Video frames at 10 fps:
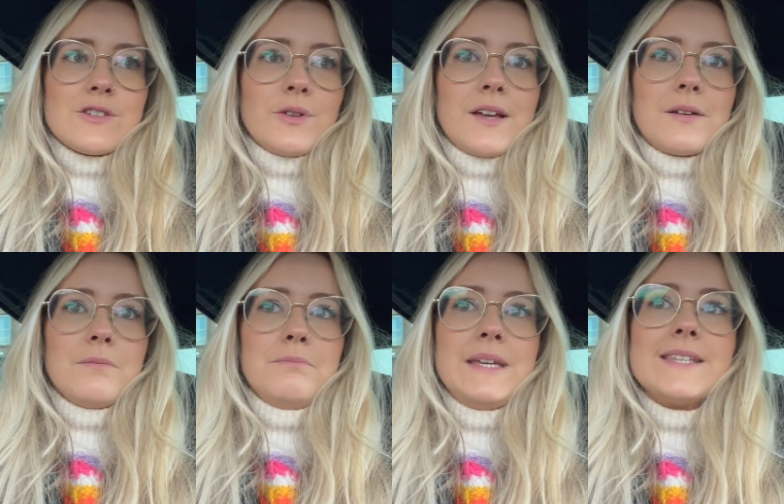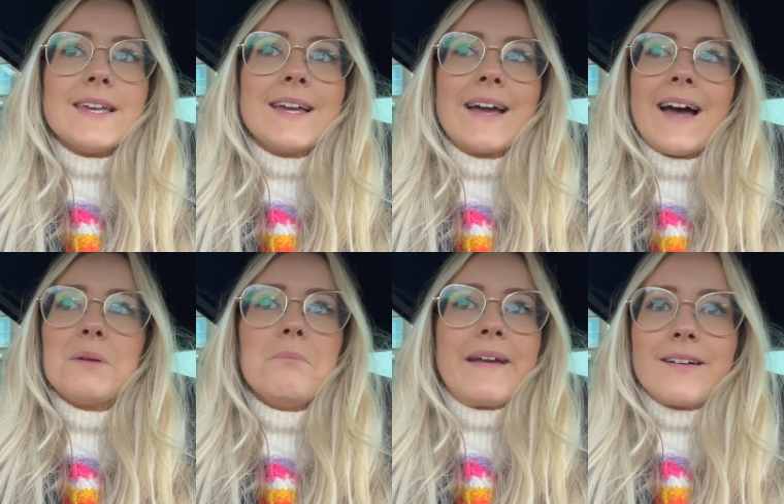so like meeting
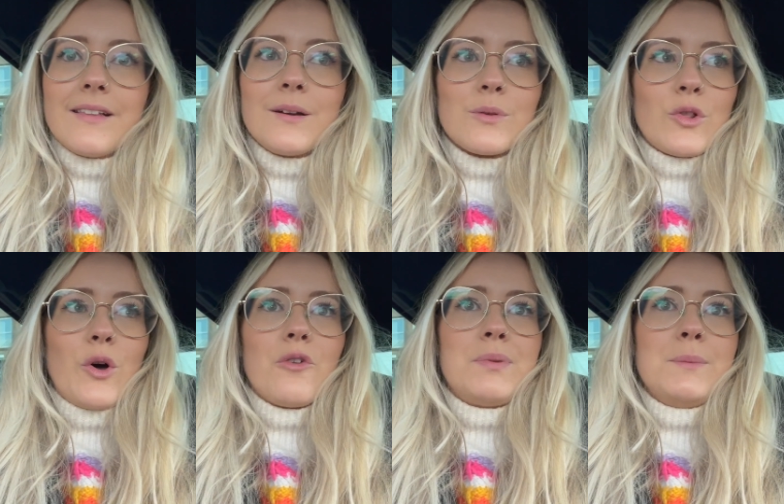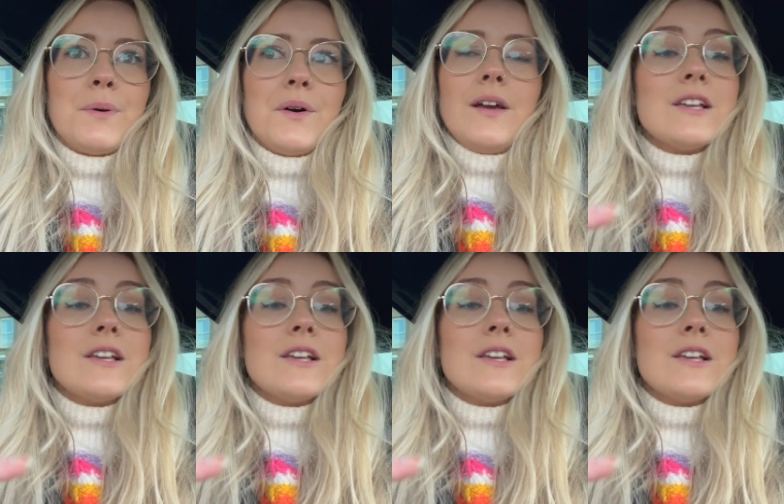and mingling with a lot of people